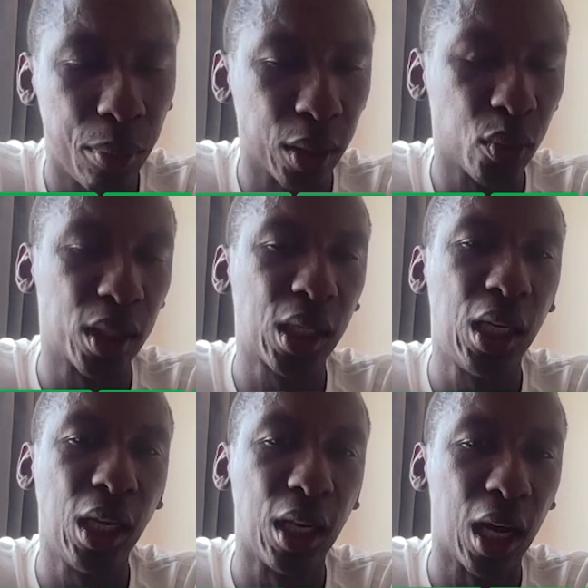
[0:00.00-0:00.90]
But what's
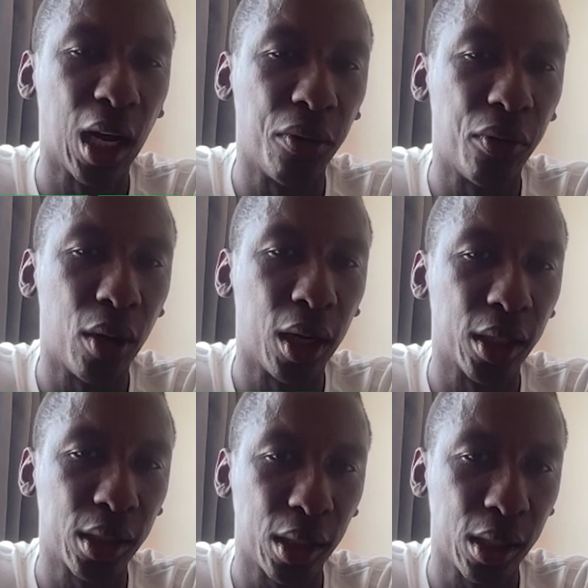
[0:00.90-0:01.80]
key now for
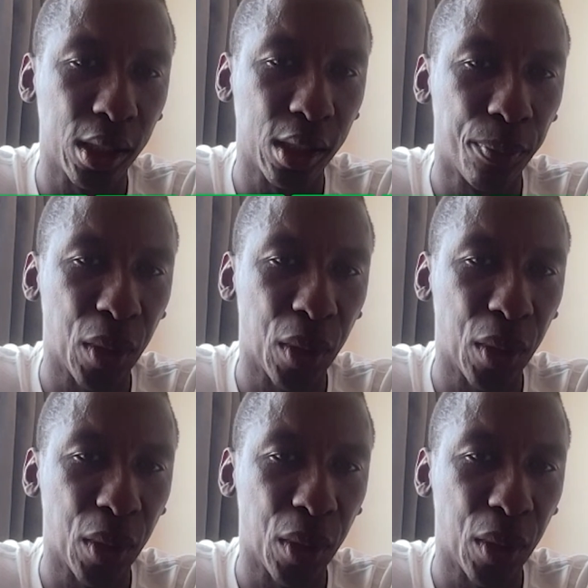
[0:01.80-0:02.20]
us is